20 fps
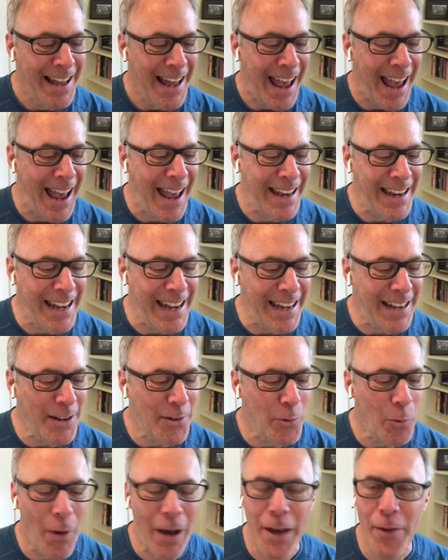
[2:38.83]
And he and
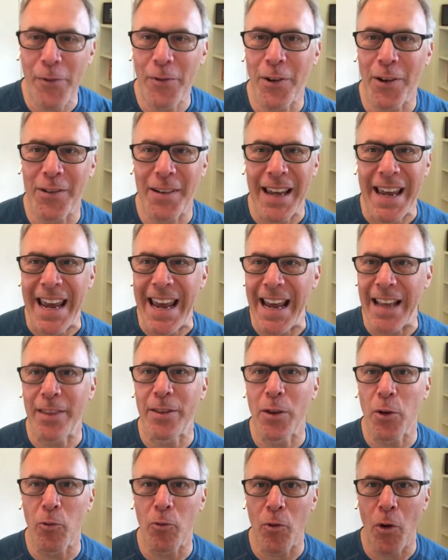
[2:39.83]
his wife just hit
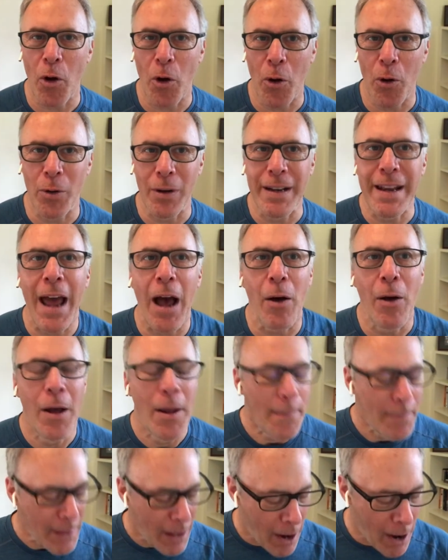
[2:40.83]
the road. Now,
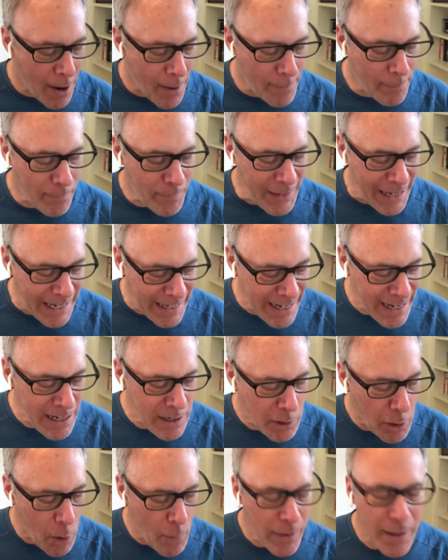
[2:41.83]
he
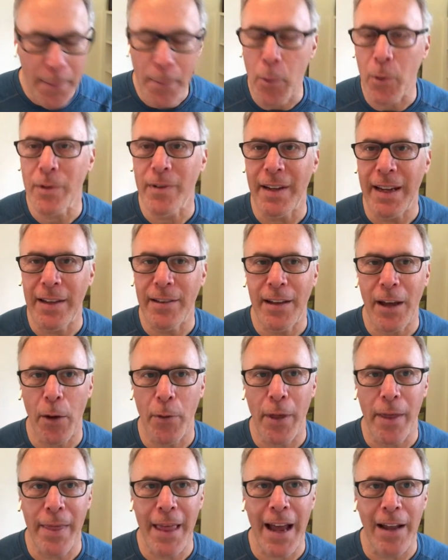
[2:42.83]
didn't go into more detail
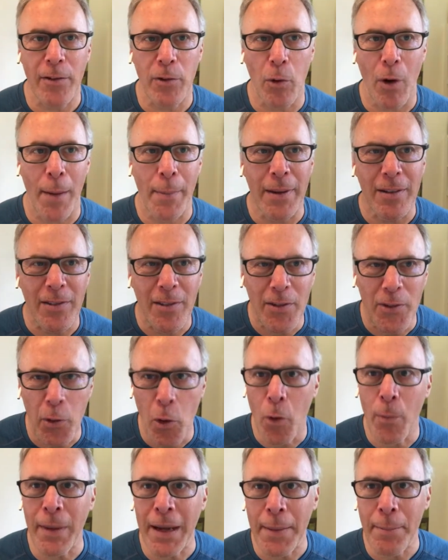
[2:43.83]
than that, so I'm
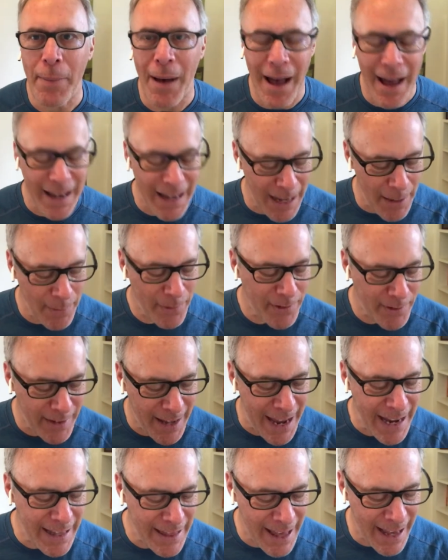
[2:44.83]
assuming by him
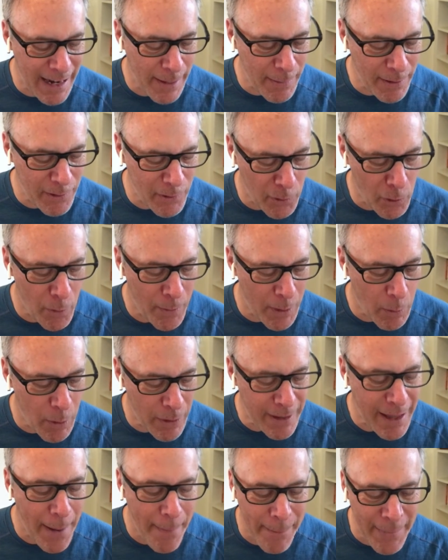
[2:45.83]
saying that, I'm assuming
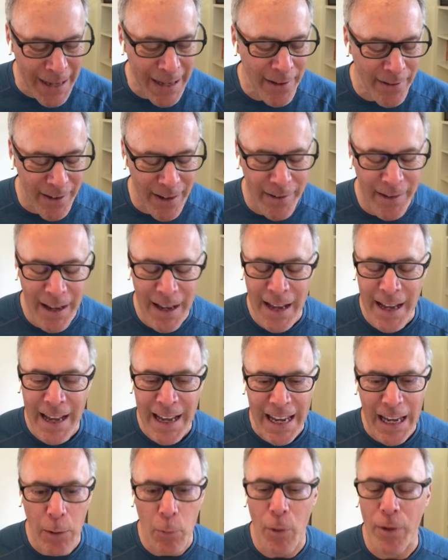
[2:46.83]
what that means is
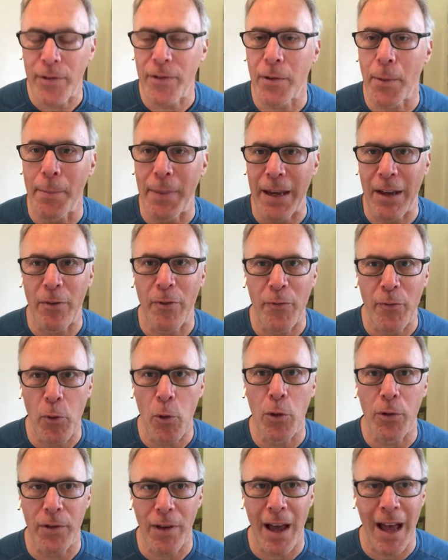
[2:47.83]
he wants to be
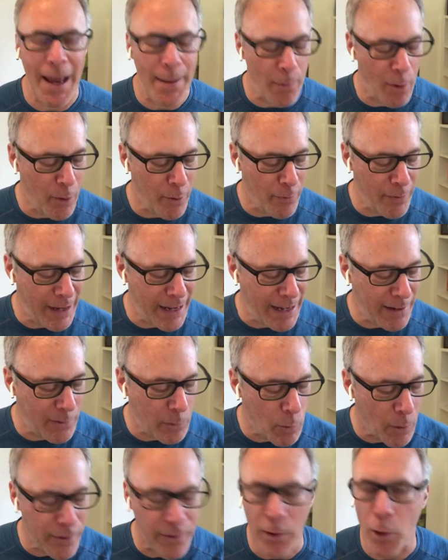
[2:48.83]
full-time RV. He
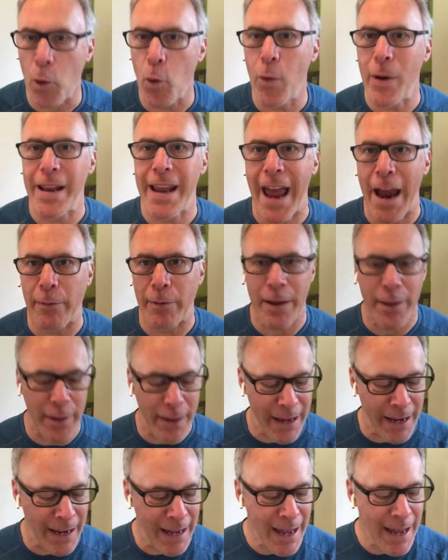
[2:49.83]
wants to quit
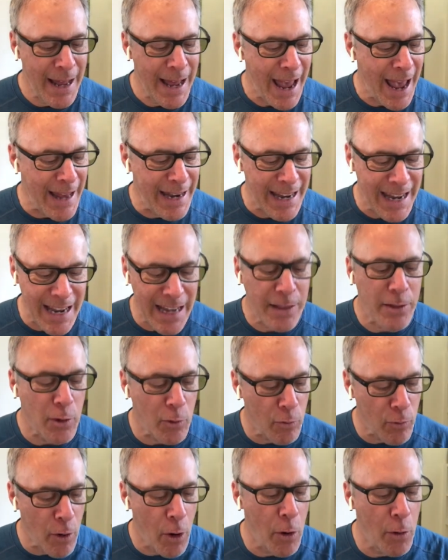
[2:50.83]
everything and hit the
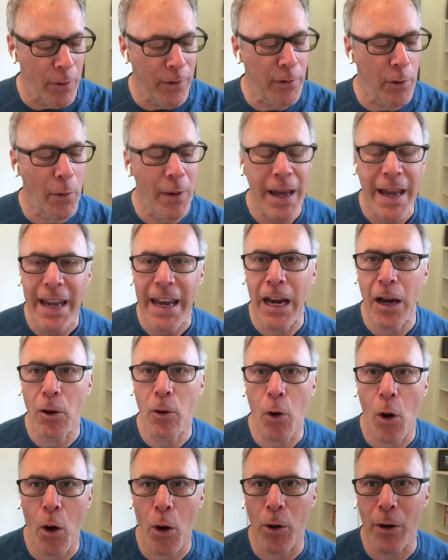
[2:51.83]
road. So here
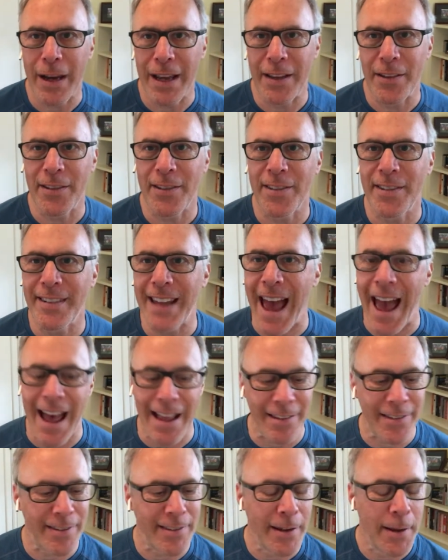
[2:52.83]
are his
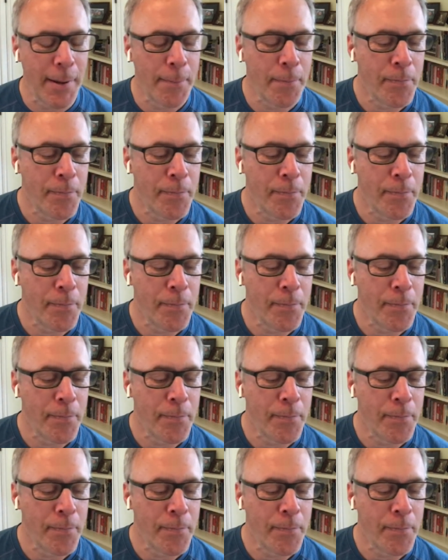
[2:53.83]
stats.